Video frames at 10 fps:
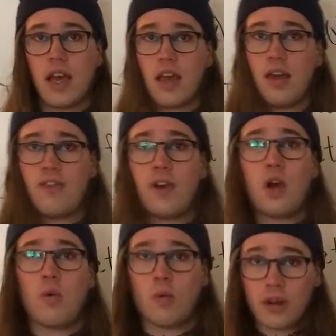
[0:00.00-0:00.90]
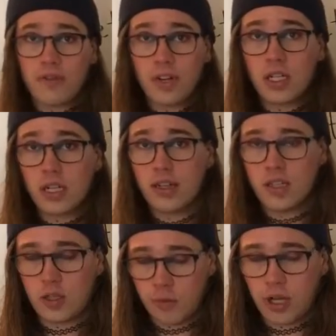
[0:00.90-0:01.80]
If one function
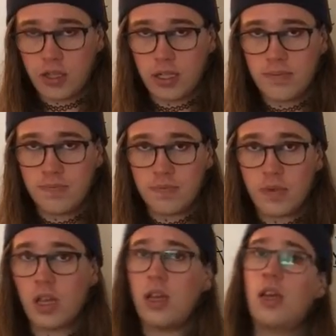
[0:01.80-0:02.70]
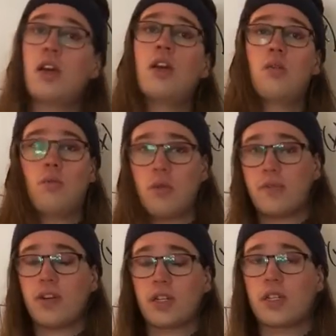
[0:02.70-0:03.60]
is smaller,
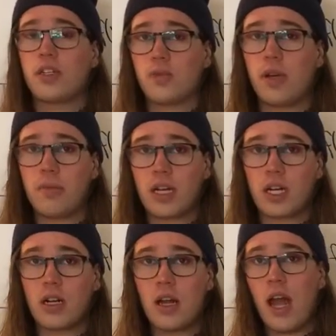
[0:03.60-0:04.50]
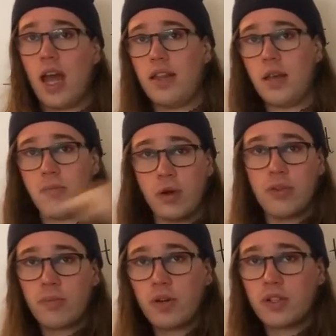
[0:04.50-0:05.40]
one function is way bigger, and they
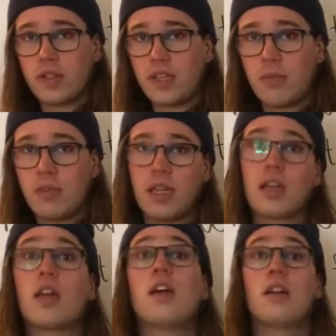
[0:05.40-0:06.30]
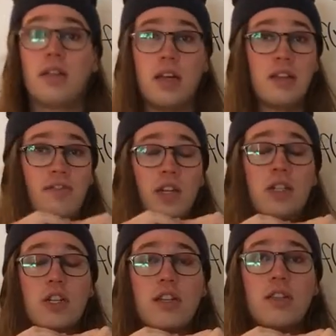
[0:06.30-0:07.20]
both approach the same thing, then the
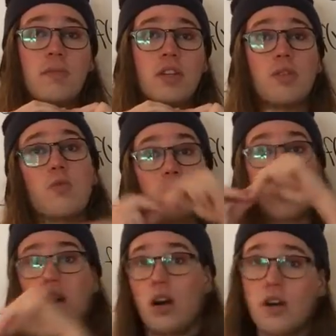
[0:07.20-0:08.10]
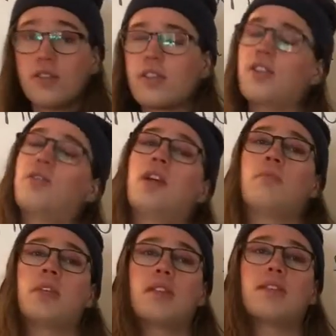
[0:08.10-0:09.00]
function in the middle would also
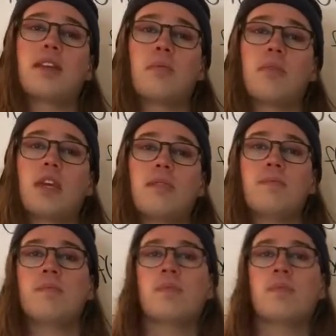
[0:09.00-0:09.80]
meet the same thing.